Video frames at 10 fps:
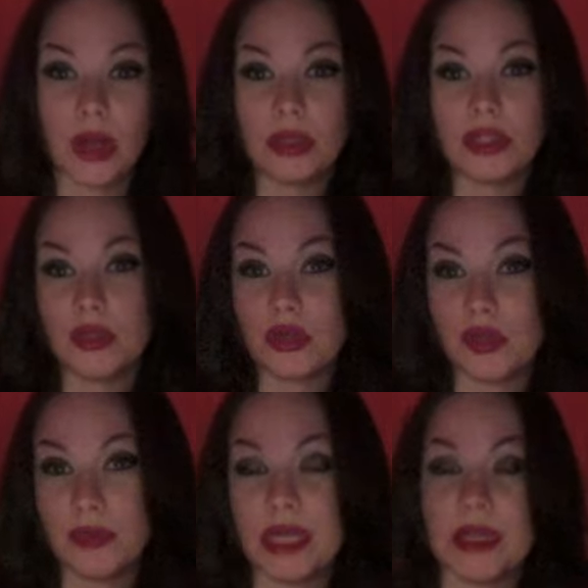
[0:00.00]
Also,
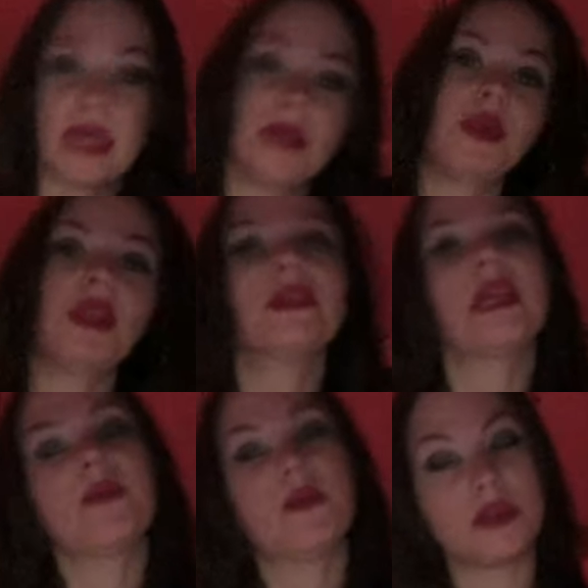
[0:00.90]
you might be the
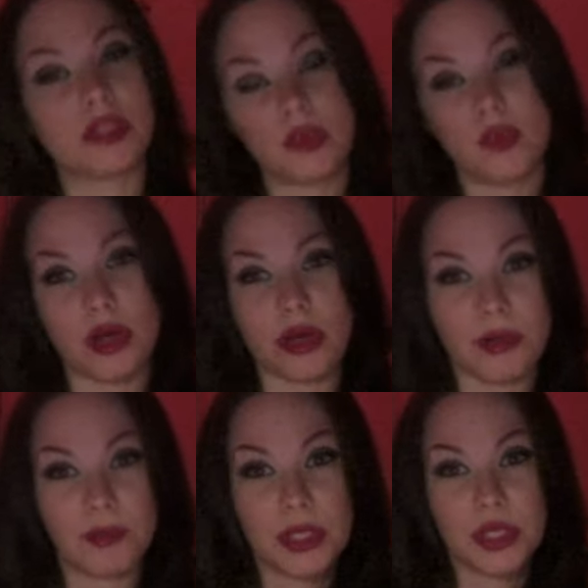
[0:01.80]
type of person
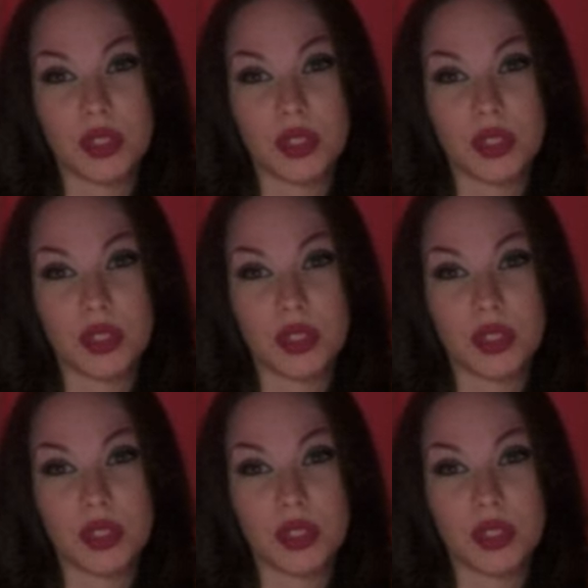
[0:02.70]
where